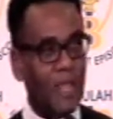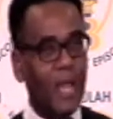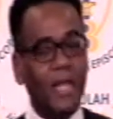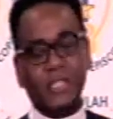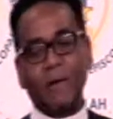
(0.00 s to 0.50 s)

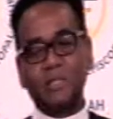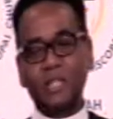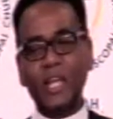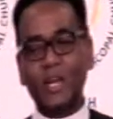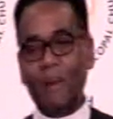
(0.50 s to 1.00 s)
As I was
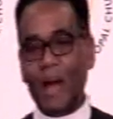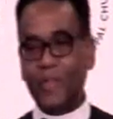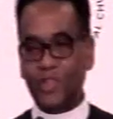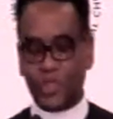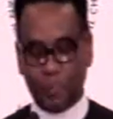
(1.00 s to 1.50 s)
thinking about
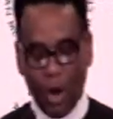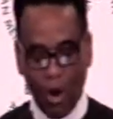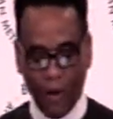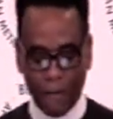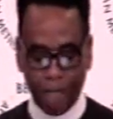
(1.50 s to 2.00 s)
the
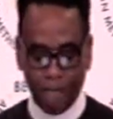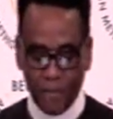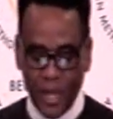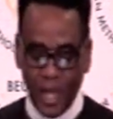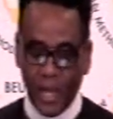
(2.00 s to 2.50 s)
spark,
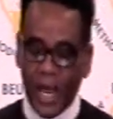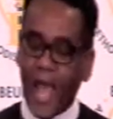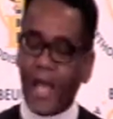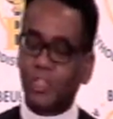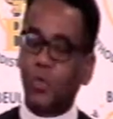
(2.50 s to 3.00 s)

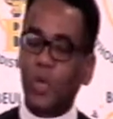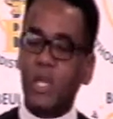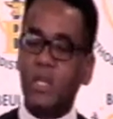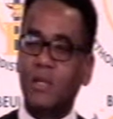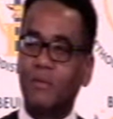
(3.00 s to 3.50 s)
last
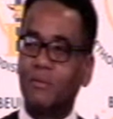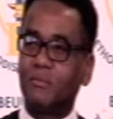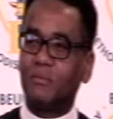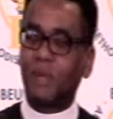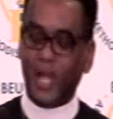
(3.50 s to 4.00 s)
week
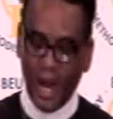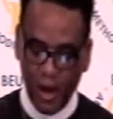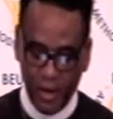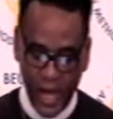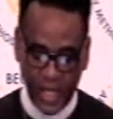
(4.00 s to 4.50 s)
in
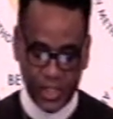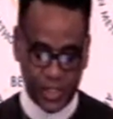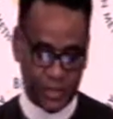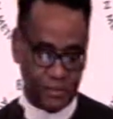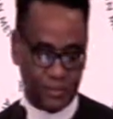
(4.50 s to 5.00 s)
our
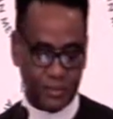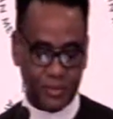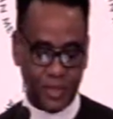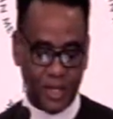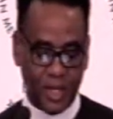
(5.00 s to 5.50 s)
nation,
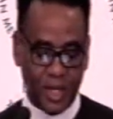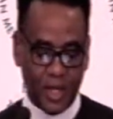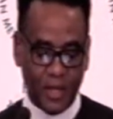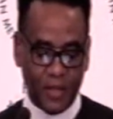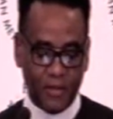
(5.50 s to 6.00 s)

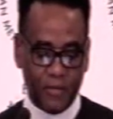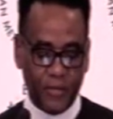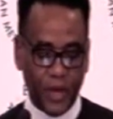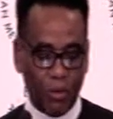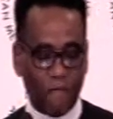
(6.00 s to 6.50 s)

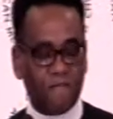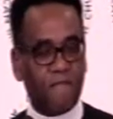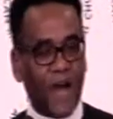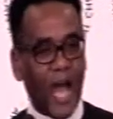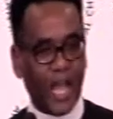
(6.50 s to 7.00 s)
there were
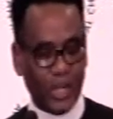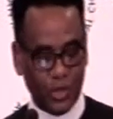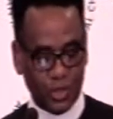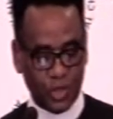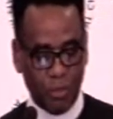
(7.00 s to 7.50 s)

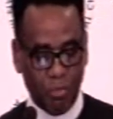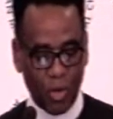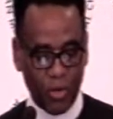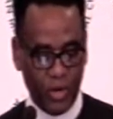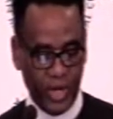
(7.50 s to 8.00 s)
fires
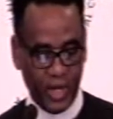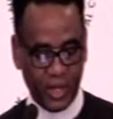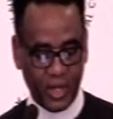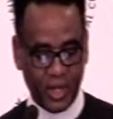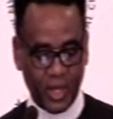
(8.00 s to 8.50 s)
burning
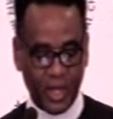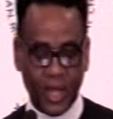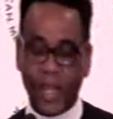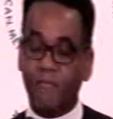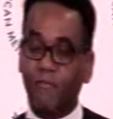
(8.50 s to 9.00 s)

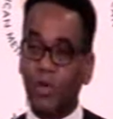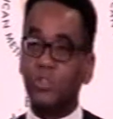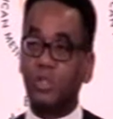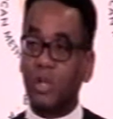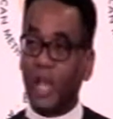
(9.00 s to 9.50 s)
in
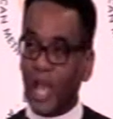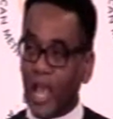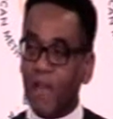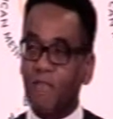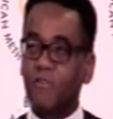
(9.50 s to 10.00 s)
virtually
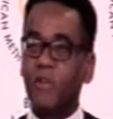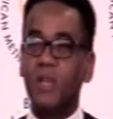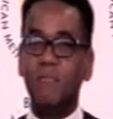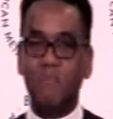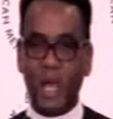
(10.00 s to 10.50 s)

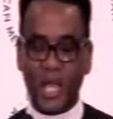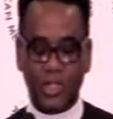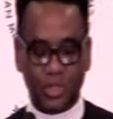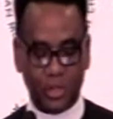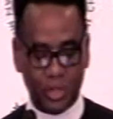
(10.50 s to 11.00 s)
every
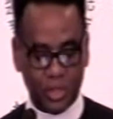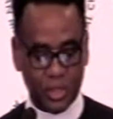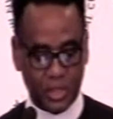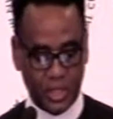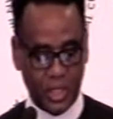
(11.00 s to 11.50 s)
major
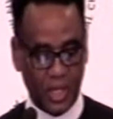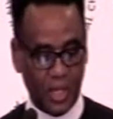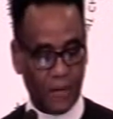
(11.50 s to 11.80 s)
city.